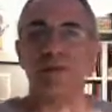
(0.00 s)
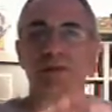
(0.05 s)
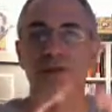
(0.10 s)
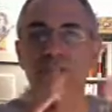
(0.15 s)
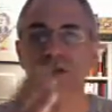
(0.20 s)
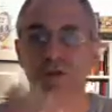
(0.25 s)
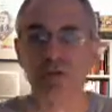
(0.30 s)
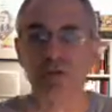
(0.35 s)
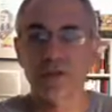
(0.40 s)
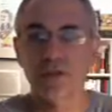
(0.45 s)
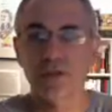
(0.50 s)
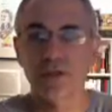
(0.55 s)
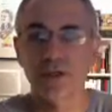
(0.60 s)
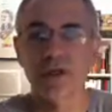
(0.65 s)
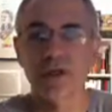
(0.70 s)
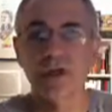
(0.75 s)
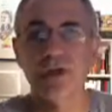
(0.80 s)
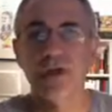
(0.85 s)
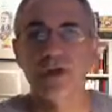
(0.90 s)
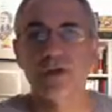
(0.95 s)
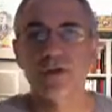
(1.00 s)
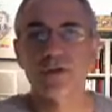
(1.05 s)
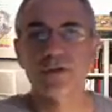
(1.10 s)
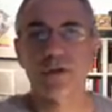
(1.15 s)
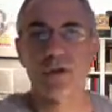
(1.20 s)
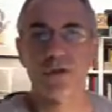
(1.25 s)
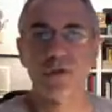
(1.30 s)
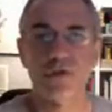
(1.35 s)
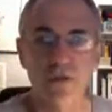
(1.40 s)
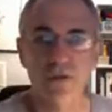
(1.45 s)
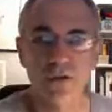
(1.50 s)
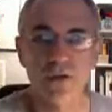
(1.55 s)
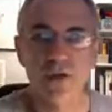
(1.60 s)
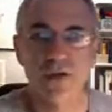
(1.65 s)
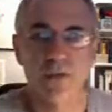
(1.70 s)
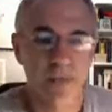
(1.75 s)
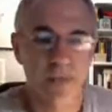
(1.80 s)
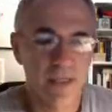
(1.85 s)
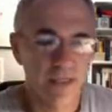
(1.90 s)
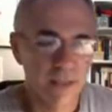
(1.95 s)
socially structured,
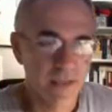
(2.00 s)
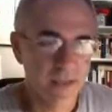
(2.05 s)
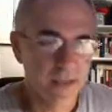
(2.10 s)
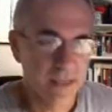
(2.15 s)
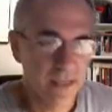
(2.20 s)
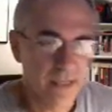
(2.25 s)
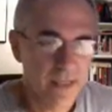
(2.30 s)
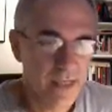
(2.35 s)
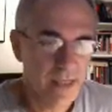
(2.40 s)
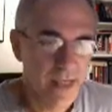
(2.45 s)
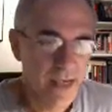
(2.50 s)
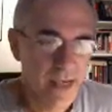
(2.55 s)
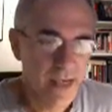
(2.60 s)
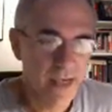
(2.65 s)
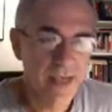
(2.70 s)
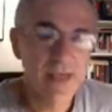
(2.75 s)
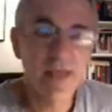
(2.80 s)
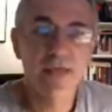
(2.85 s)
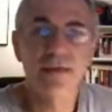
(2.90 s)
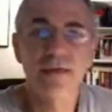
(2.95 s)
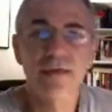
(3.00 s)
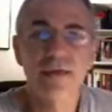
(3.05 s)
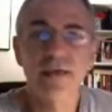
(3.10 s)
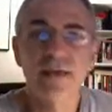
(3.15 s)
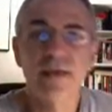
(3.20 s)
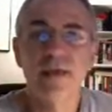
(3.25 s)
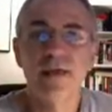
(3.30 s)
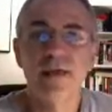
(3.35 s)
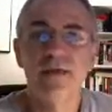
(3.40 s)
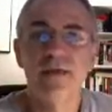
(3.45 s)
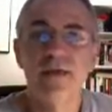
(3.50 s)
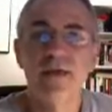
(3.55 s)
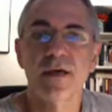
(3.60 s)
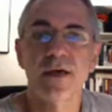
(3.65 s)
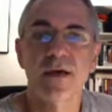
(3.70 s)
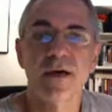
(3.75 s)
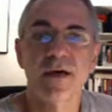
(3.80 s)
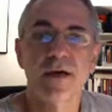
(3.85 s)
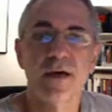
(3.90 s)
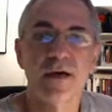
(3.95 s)
basically. And then
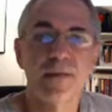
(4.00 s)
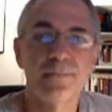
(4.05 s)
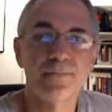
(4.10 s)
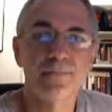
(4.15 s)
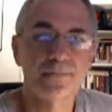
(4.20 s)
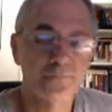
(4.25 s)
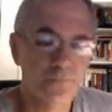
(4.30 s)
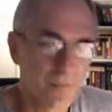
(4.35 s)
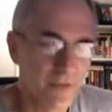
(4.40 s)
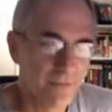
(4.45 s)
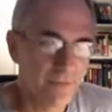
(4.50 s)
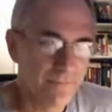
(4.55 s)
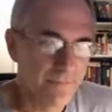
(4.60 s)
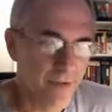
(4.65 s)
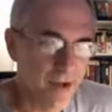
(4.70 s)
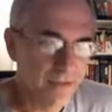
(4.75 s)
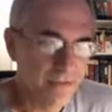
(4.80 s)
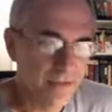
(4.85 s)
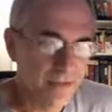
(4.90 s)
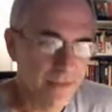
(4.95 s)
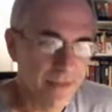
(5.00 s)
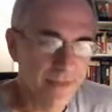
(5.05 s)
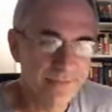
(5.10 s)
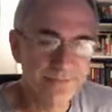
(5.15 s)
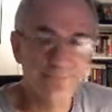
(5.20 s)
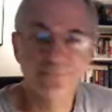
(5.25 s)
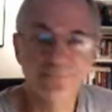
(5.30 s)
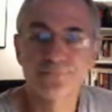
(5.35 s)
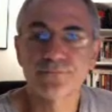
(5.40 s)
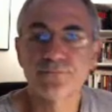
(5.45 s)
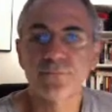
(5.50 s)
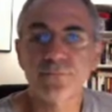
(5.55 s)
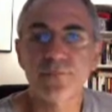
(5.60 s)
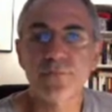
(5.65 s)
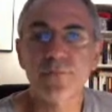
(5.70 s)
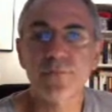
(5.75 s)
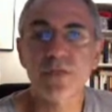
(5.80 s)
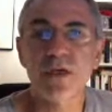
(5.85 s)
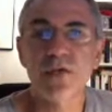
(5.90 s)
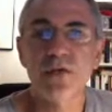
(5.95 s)
finally,
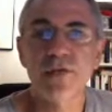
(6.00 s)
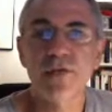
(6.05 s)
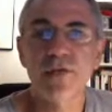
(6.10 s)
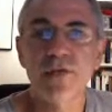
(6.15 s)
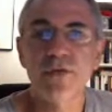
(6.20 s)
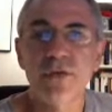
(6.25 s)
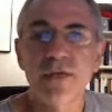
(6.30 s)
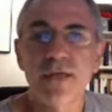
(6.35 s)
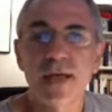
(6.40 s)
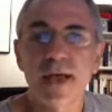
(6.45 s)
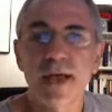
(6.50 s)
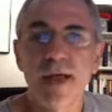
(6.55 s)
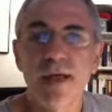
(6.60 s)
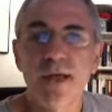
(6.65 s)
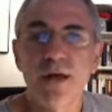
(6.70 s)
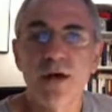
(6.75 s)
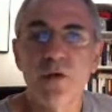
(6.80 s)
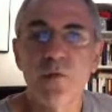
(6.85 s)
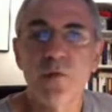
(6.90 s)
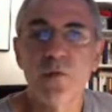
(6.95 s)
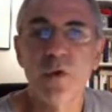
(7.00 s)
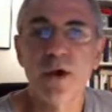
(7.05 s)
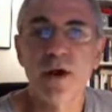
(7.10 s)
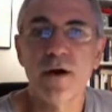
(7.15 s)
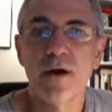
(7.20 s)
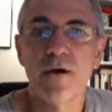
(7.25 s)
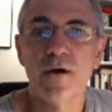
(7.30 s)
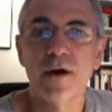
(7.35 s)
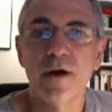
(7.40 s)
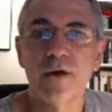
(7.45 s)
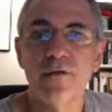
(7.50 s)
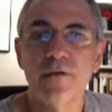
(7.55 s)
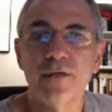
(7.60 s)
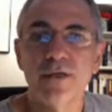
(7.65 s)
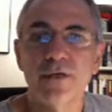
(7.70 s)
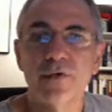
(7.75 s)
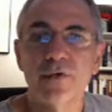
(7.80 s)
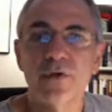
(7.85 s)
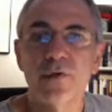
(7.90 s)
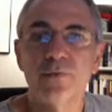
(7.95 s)
to look at where all
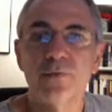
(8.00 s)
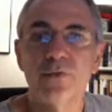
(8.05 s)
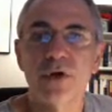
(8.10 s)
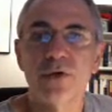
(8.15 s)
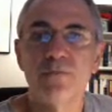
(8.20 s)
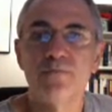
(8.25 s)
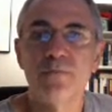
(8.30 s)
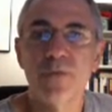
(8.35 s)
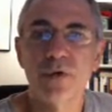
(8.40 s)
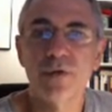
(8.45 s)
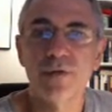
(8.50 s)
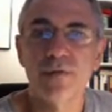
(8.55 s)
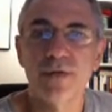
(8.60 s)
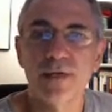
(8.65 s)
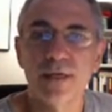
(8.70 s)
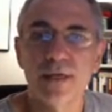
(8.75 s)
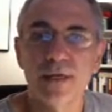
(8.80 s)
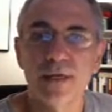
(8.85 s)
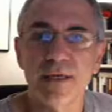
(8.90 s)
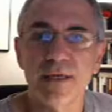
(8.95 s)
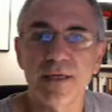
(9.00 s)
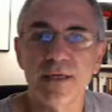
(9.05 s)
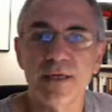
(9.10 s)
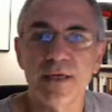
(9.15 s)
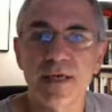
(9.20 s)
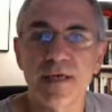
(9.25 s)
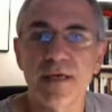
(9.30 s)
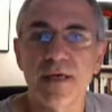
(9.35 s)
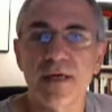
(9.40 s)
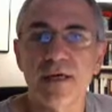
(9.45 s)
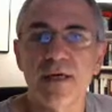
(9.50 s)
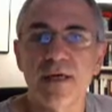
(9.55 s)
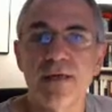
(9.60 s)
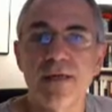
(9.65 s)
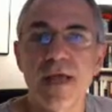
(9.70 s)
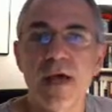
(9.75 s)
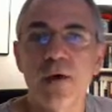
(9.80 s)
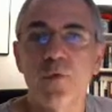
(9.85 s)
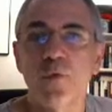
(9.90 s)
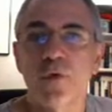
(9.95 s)
these groups are moving in a
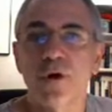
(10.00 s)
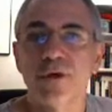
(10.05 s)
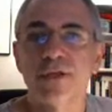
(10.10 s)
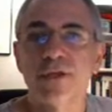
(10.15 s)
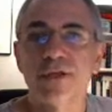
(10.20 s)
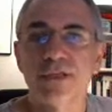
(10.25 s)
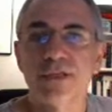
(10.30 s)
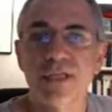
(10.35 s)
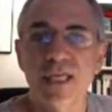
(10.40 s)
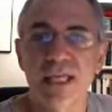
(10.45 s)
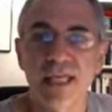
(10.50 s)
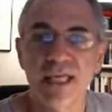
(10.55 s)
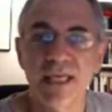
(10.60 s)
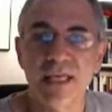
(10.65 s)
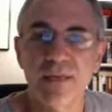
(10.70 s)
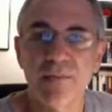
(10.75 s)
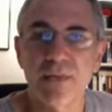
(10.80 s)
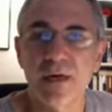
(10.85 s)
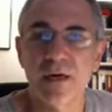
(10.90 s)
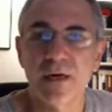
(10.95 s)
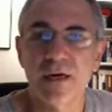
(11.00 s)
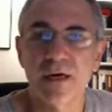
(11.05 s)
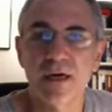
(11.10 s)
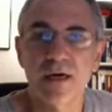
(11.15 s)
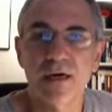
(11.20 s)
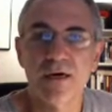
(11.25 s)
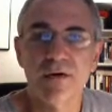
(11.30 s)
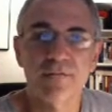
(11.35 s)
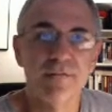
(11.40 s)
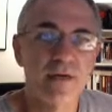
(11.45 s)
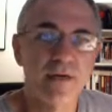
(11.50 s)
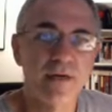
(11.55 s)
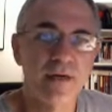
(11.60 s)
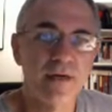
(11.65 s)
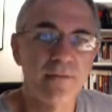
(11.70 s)
networked scheme of